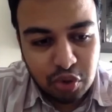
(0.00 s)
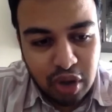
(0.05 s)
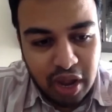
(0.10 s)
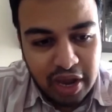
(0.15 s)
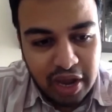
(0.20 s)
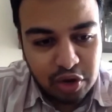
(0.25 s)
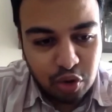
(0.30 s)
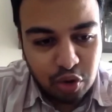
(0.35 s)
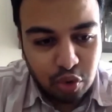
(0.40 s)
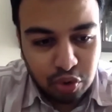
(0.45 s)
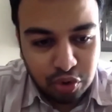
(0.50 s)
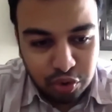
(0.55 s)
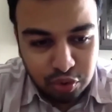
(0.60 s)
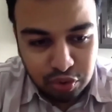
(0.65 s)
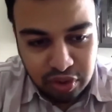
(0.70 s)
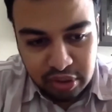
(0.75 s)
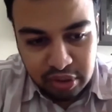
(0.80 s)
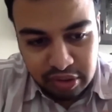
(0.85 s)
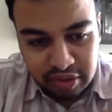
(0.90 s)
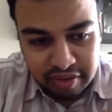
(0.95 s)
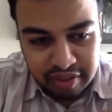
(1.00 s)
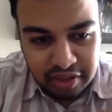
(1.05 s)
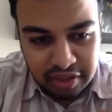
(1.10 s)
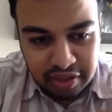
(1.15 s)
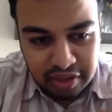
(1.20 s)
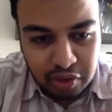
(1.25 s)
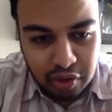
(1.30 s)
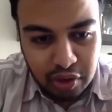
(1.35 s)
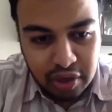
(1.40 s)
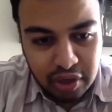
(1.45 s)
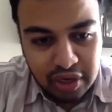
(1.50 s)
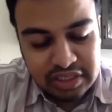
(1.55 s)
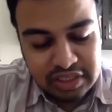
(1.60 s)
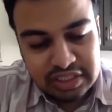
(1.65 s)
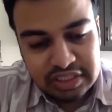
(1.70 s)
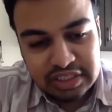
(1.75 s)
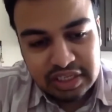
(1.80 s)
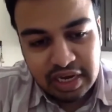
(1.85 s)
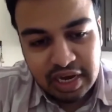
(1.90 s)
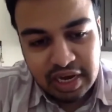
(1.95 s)
I'll go to the
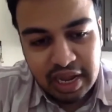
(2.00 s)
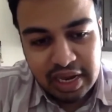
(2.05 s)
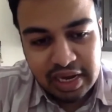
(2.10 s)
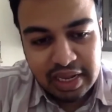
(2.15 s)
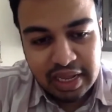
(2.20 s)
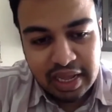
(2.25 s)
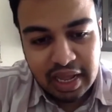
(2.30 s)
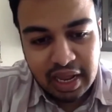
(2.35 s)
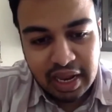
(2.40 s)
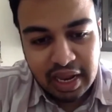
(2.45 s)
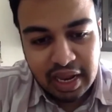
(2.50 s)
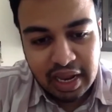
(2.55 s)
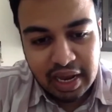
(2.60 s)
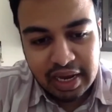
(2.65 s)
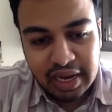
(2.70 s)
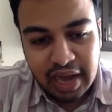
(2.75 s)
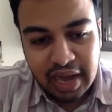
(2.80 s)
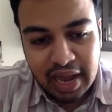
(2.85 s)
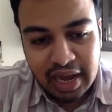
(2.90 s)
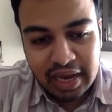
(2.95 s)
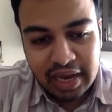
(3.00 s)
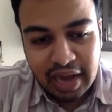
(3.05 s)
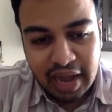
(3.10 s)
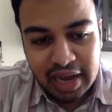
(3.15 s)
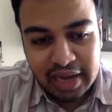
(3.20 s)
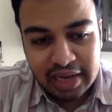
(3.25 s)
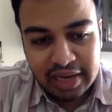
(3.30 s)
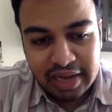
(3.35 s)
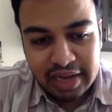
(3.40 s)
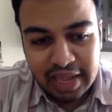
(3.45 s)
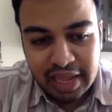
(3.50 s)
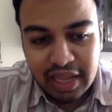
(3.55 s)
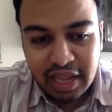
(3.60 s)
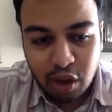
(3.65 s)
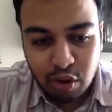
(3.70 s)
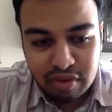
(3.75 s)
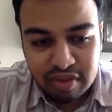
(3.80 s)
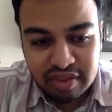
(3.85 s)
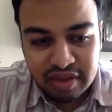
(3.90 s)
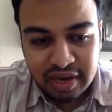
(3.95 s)
psychologist and I'll take
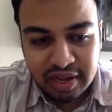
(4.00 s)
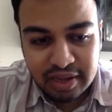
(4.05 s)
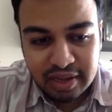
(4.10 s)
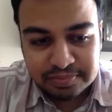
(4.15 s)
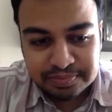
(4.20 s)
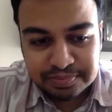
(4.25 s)
counseling.